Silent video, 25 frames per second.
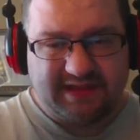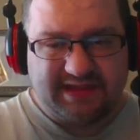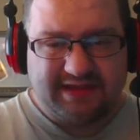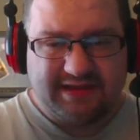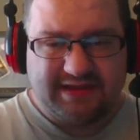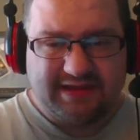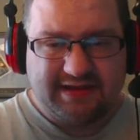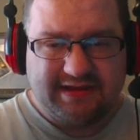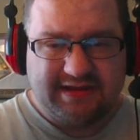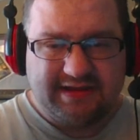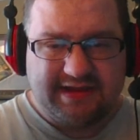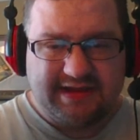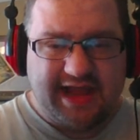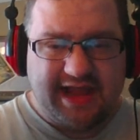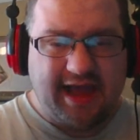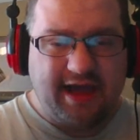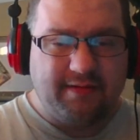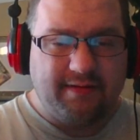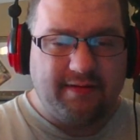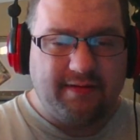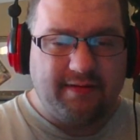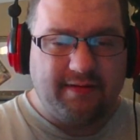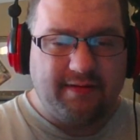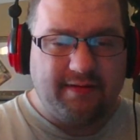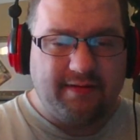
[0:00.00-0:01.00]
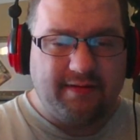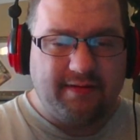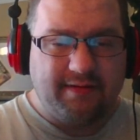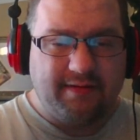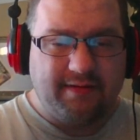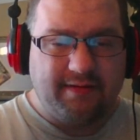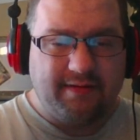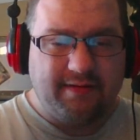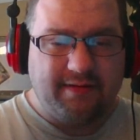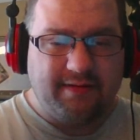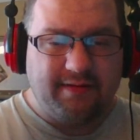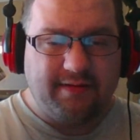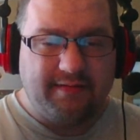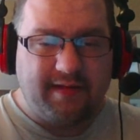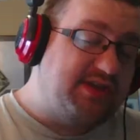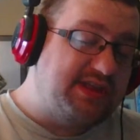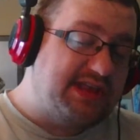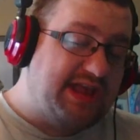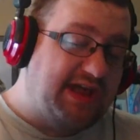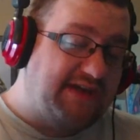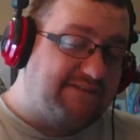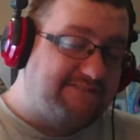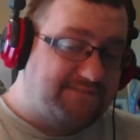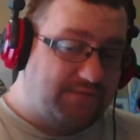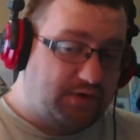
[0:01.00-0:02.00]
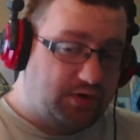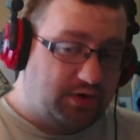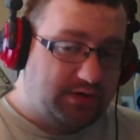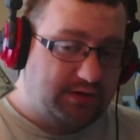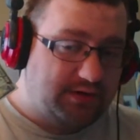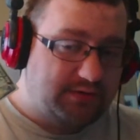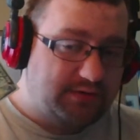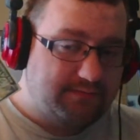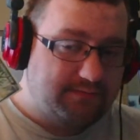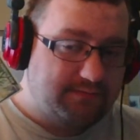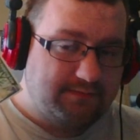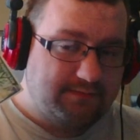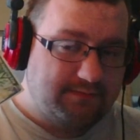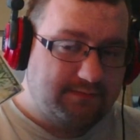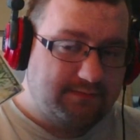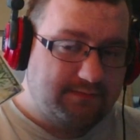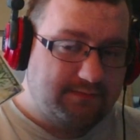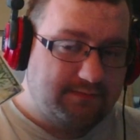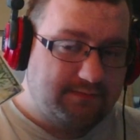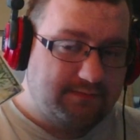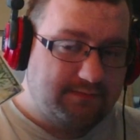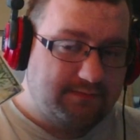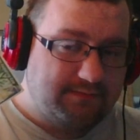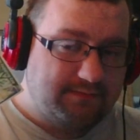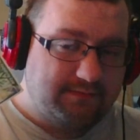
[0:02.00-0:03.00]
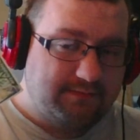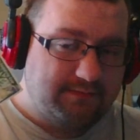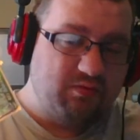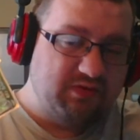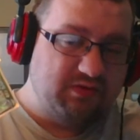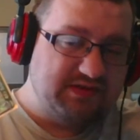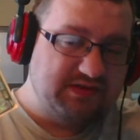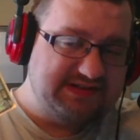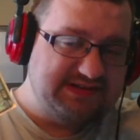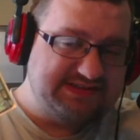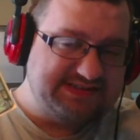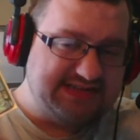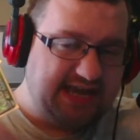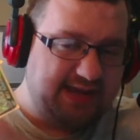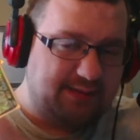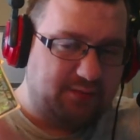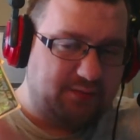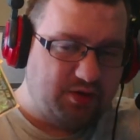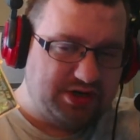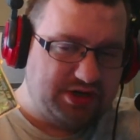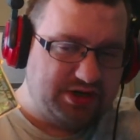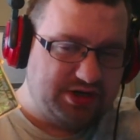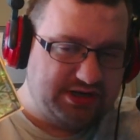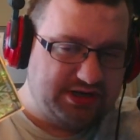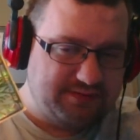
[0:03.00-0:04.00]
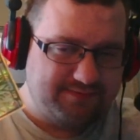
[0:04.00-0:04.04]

Now, I'm only running 3, not 4. Got the 4th one sideboarded.